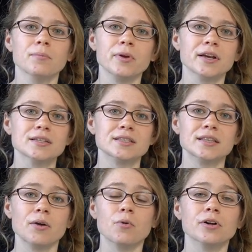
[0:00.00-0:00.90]
because
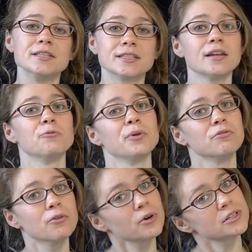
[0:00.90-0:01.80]
they will, instead of
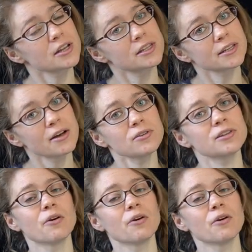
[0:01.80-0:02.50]
being focused on the sound,